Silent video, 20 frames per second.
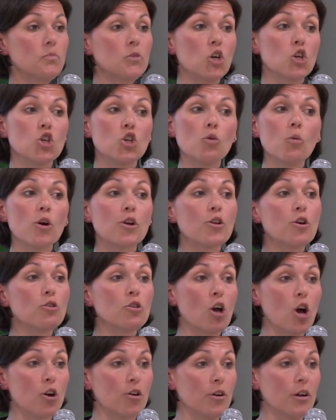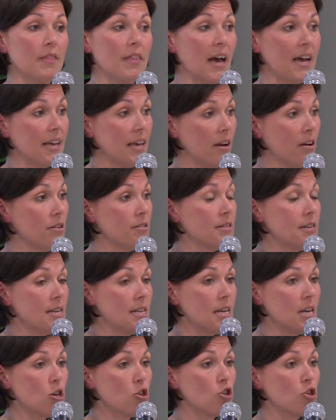You are no longer in that
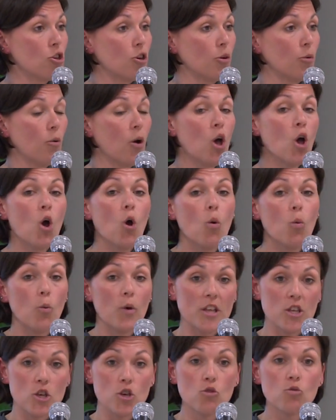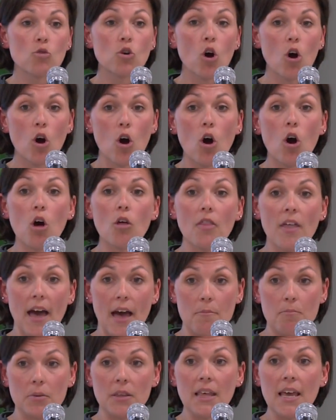guaranteed issue. When you call
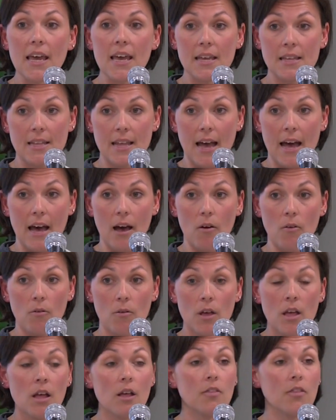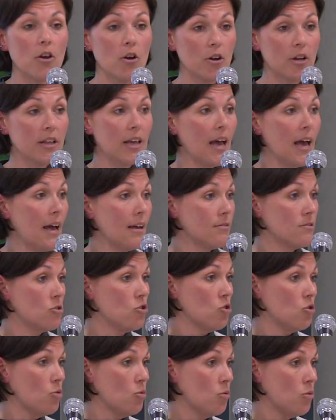that plan now, they're going to ask
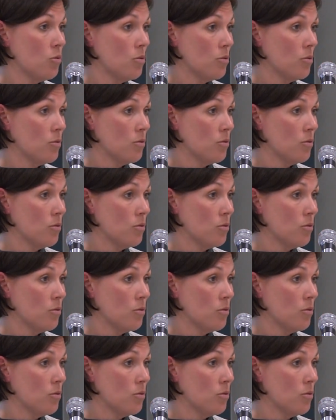you